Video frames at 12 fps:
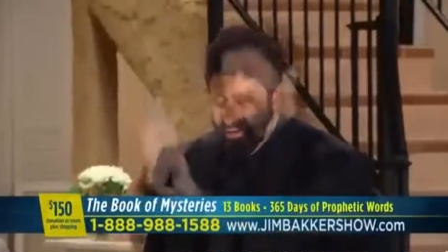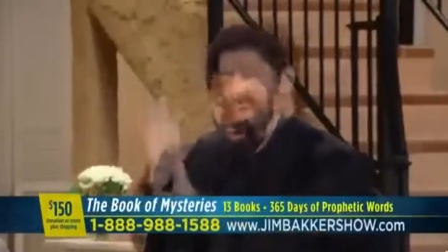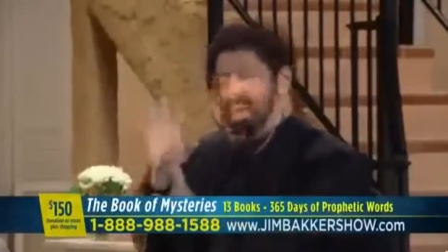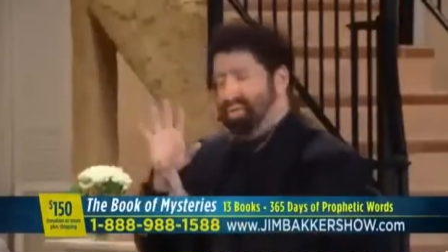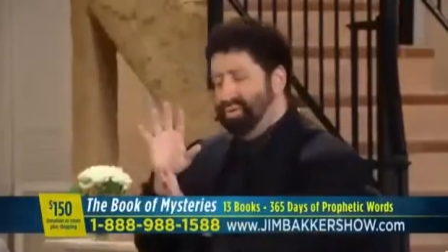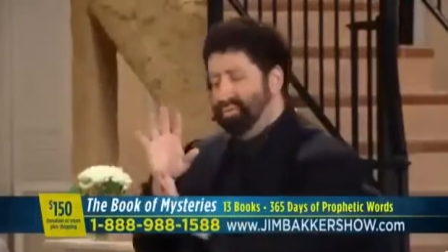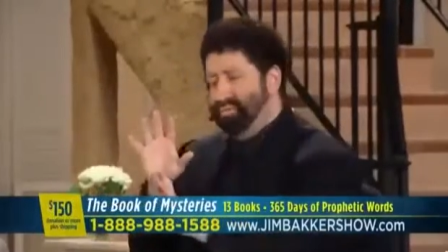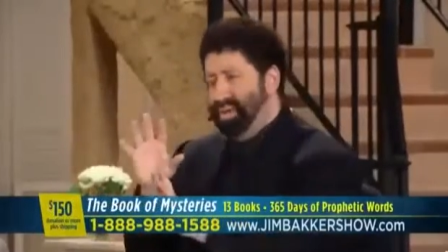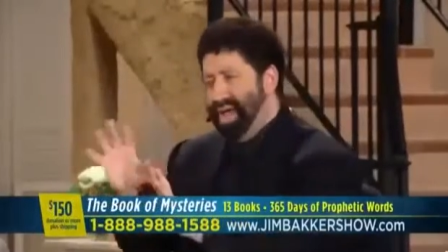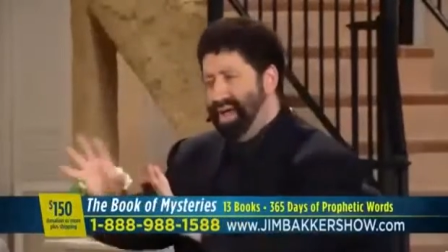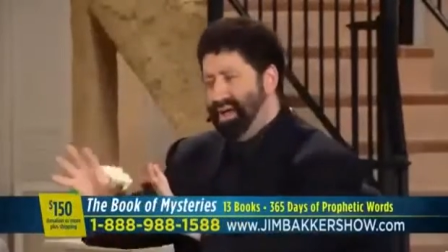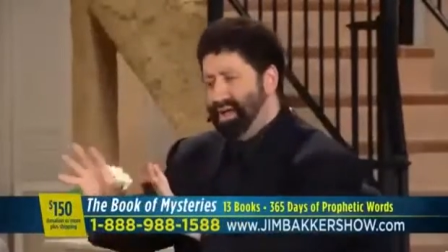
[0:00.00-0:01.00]
now
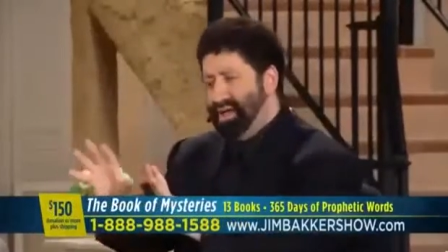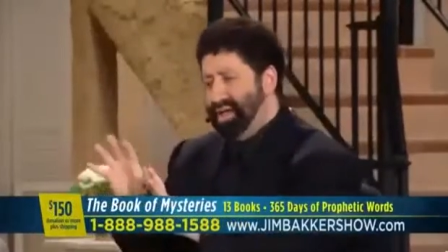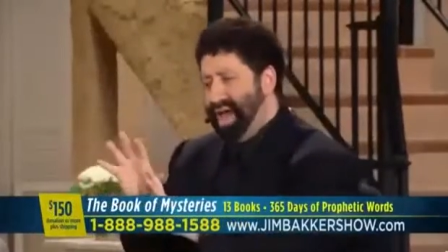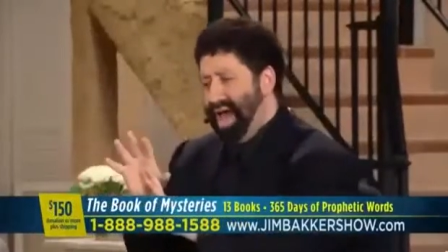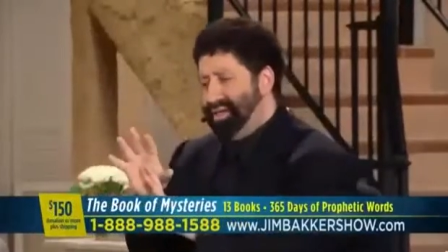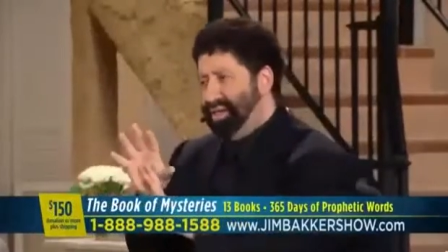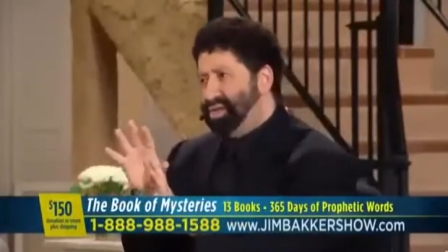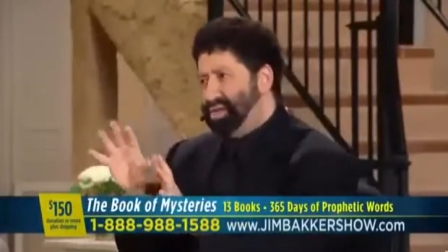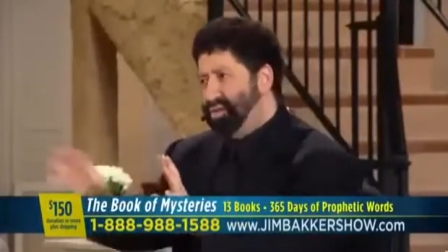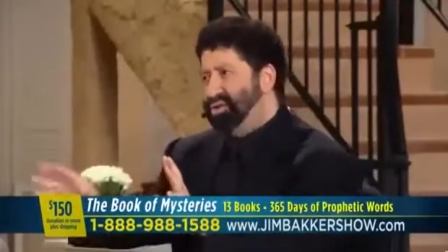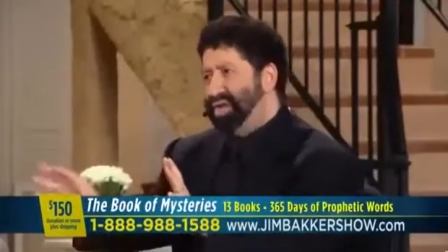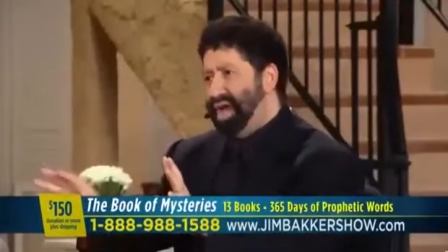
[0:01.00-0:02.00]
Baal had this
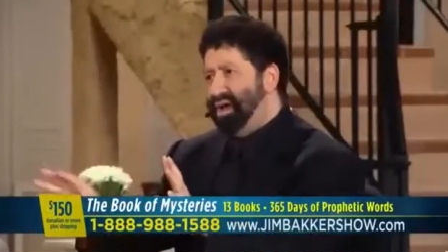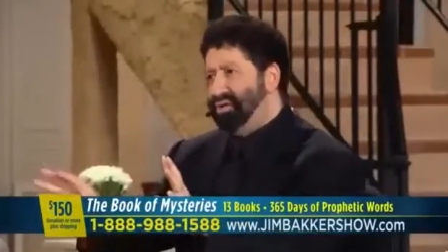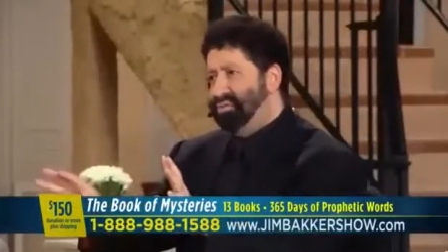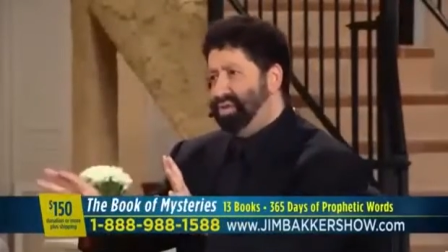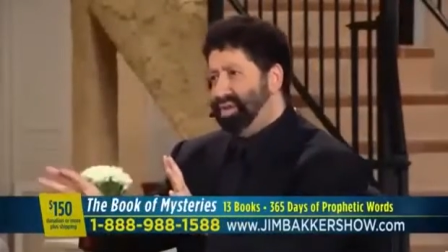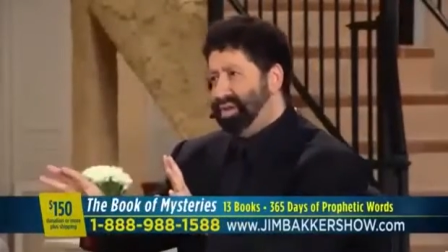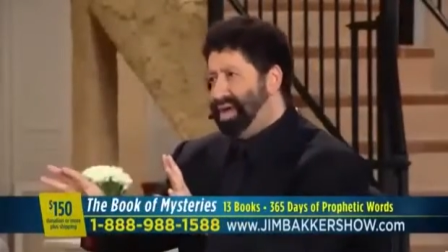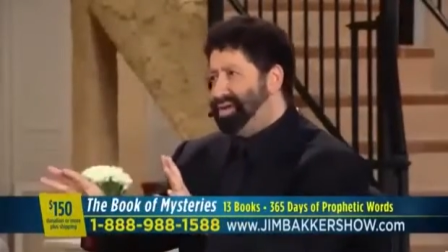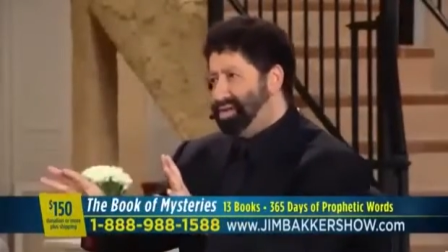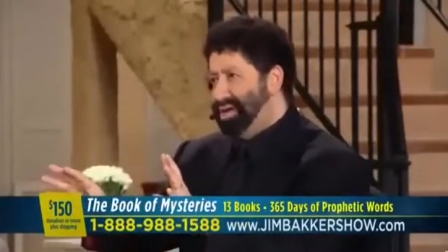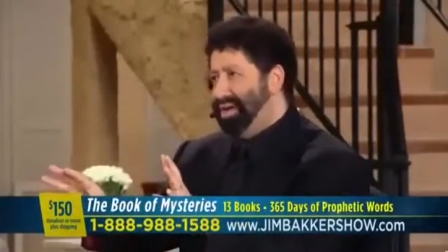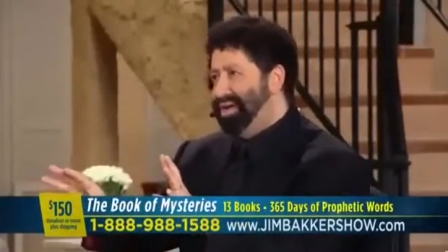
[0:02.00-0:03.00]
showdown with
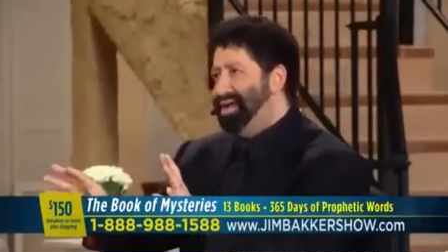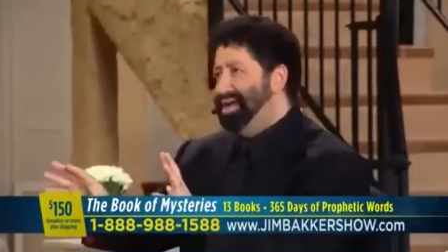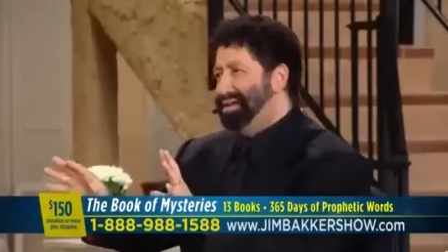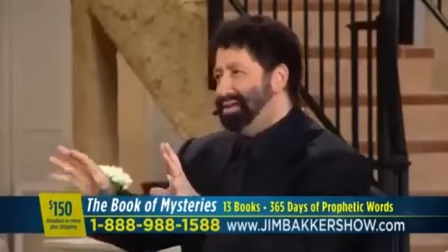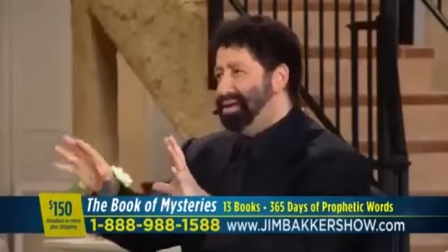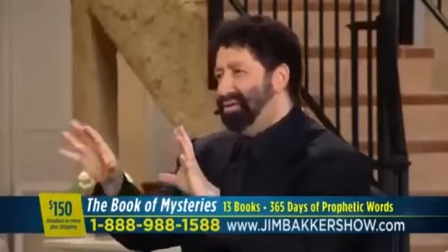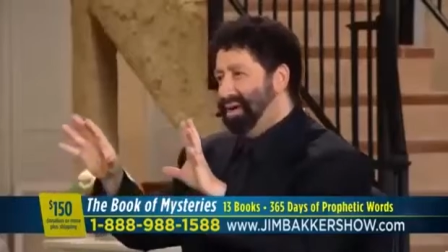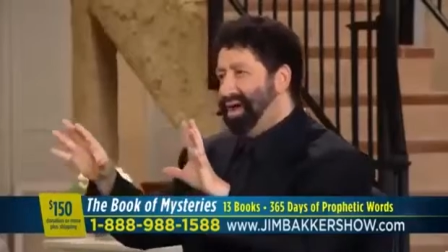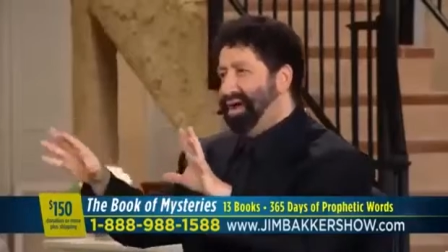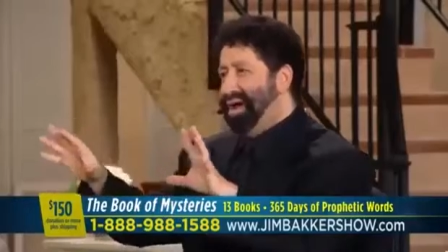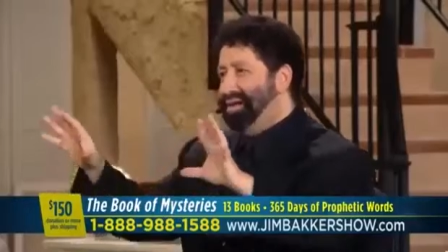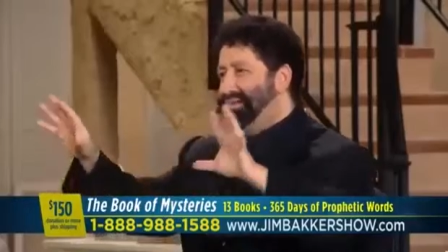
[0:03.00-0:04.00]
Elijah, you know,
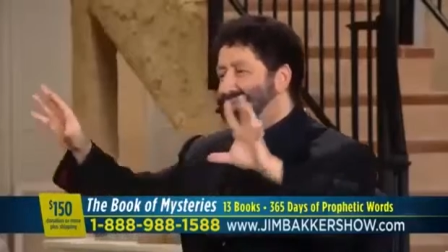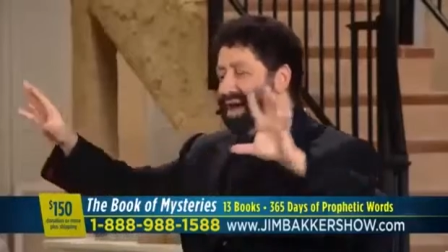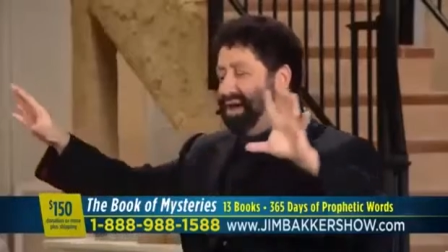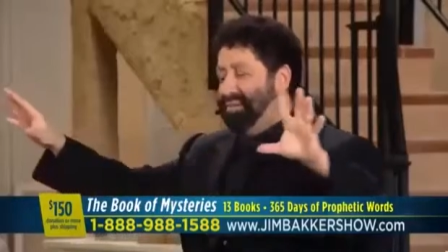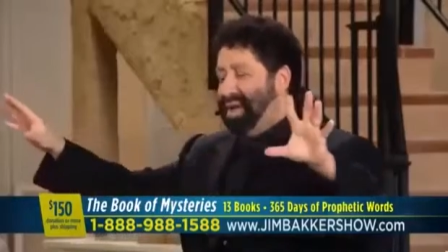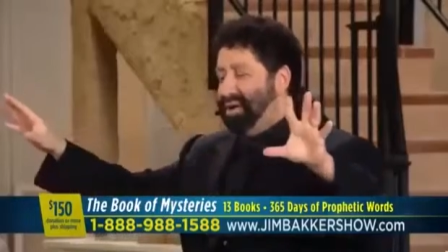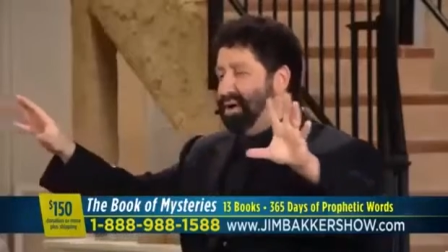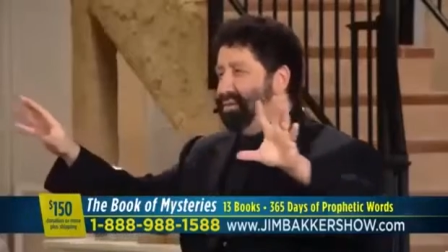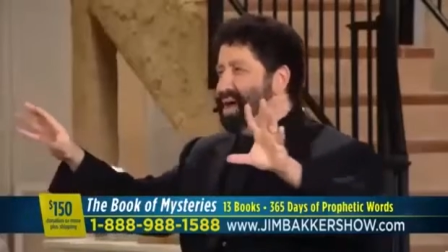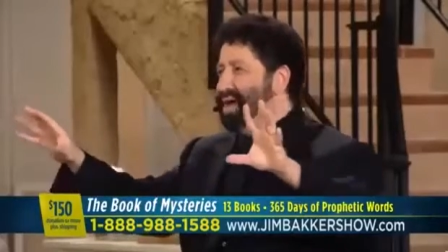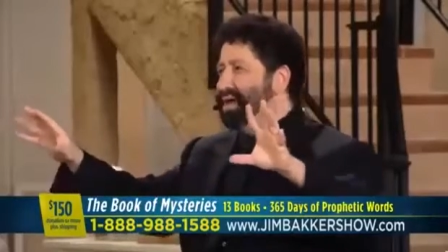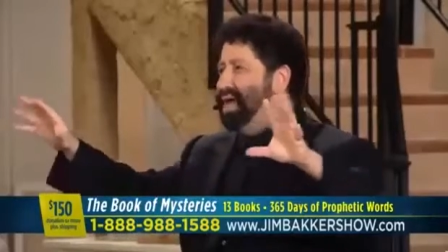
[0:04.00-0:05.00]
on Mount
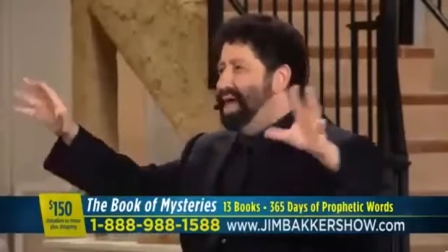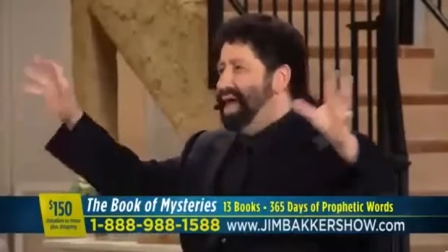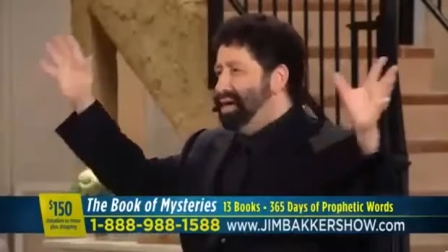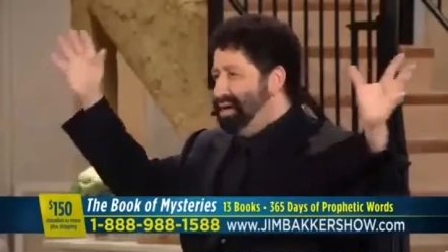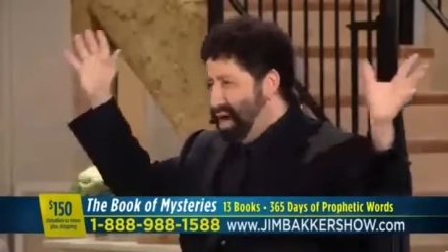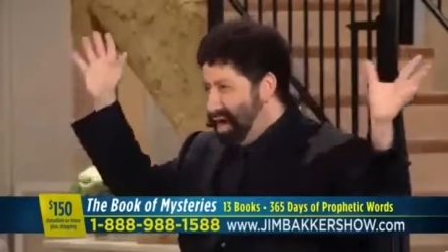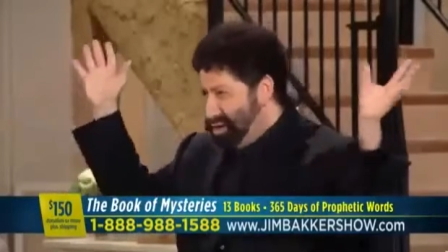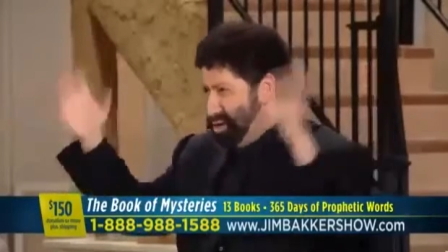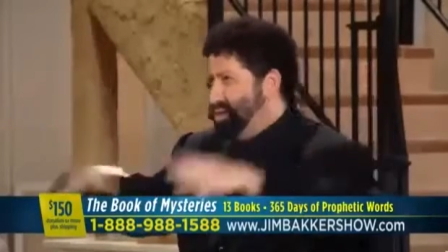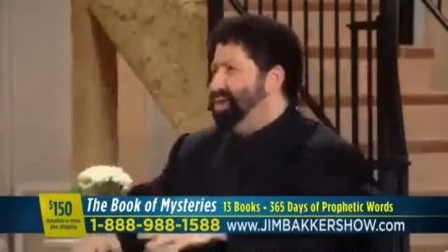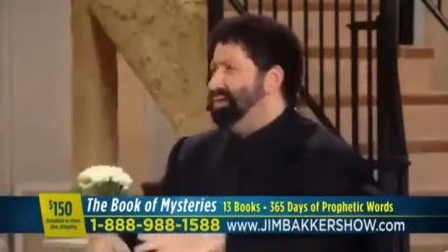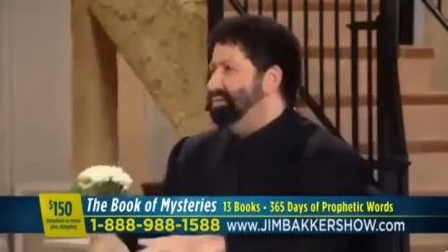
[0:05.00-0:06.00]
Carmel, and God
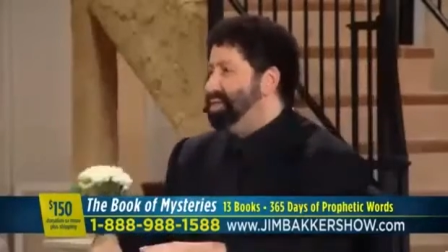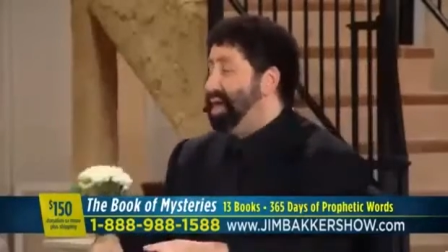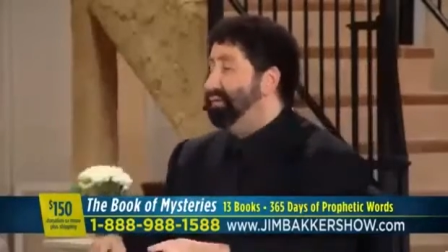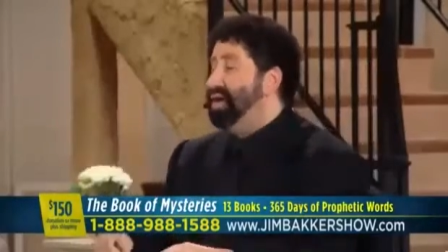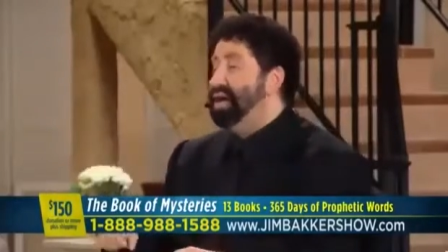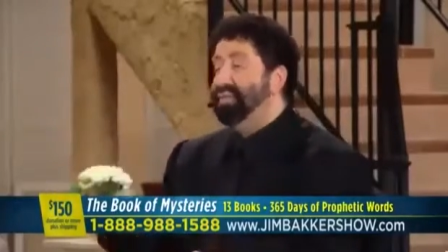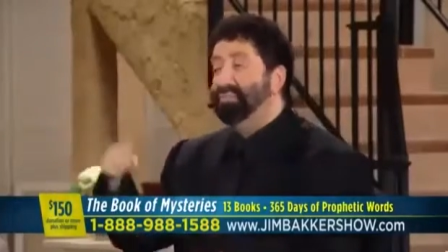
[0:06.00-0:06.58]
showed himself.